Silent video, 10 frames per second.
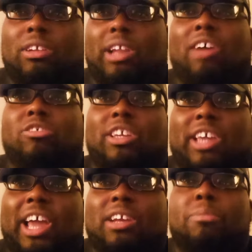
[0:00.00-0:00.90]
not only a
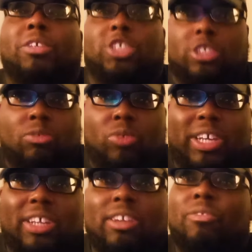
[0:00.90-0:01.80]
candidate but should
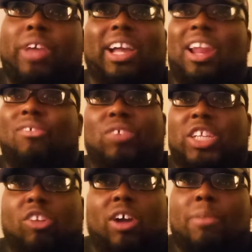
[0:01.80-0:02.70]
win it, I got a
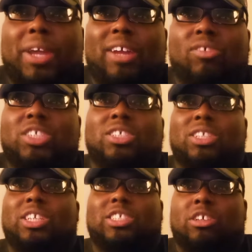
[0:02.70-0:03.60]
video I made
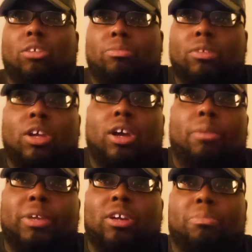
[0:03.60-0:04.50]
recently that's go
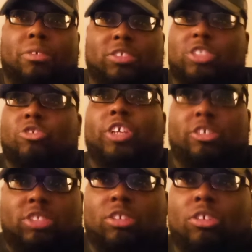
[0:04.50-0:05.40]
appear up on the
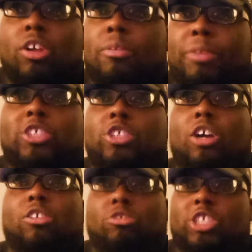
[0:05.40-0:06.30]
screen. So make sure
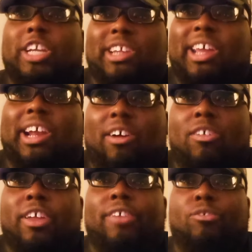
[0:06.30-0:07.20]
y'all go check that
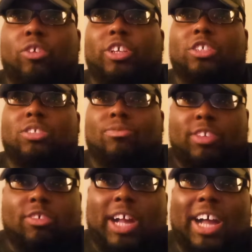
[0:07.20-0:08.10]
out if you want to hear
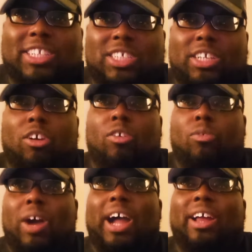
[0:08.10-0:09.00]
some real content
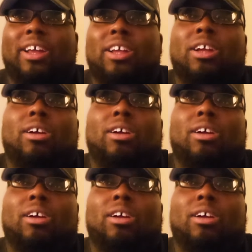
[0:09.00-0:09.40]
on why